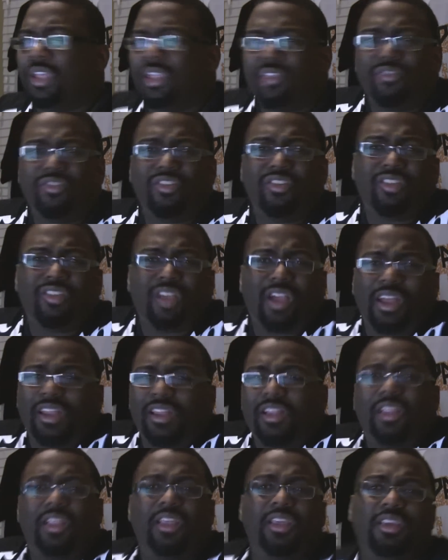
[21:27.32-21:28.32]
It's just
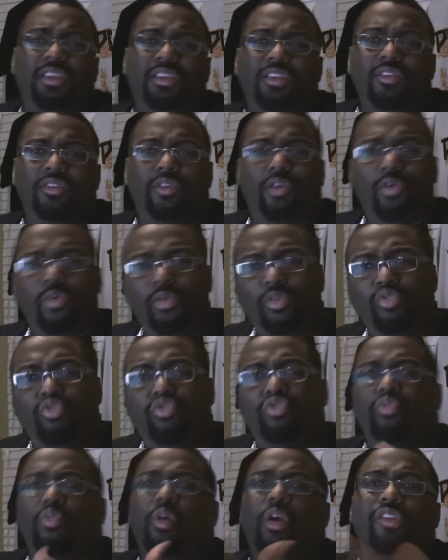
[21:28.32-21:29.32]
kind of like, you
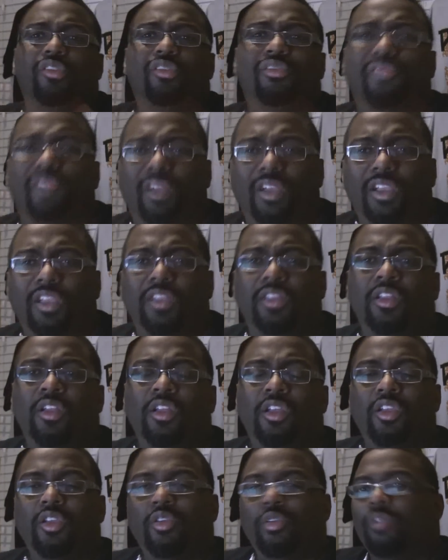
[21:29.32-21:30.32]
just watch a fight.
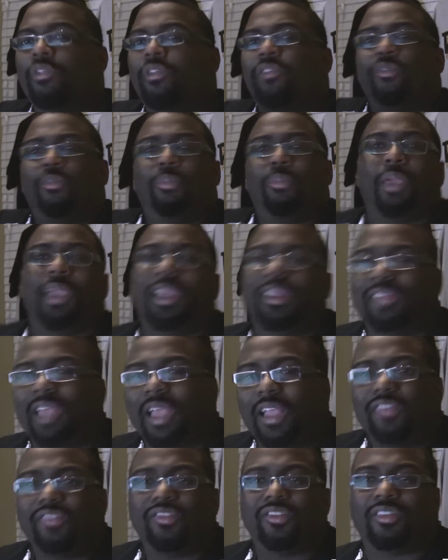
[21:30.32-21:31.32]
You don't have to pay
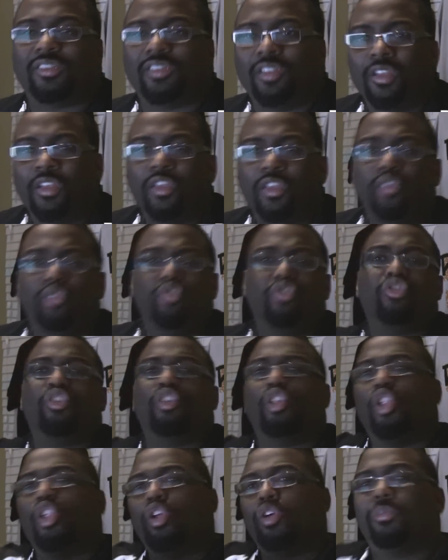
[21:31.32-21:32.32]
attention. You just
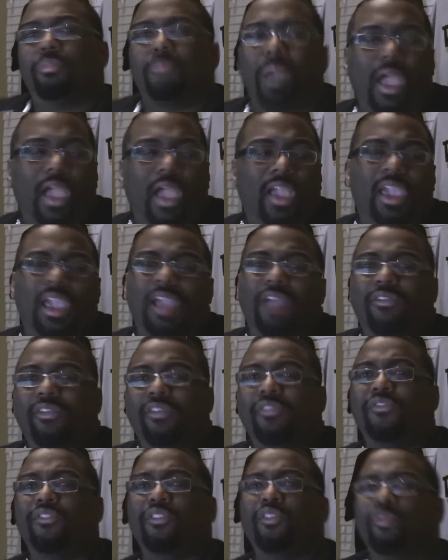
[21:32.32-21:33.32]
look back
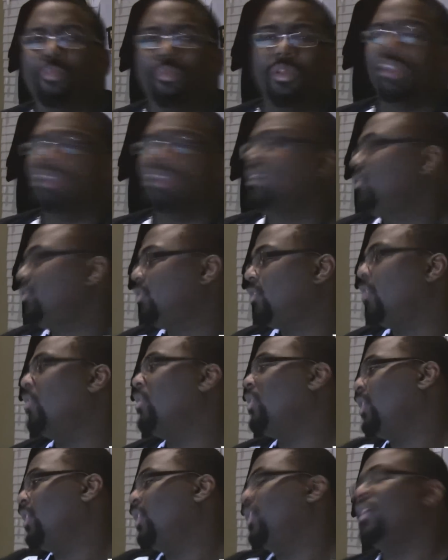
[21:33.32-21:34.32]
every few minutes.
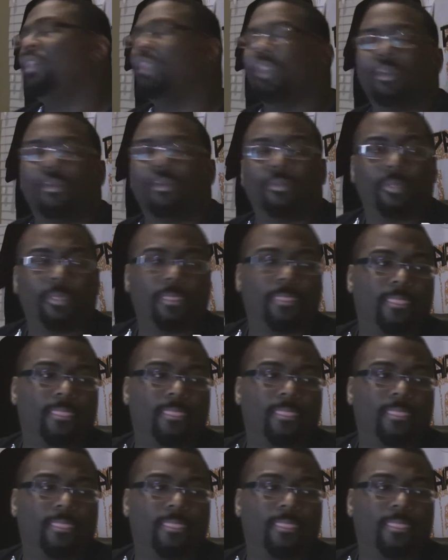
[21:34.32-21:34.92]
Oh, yeah.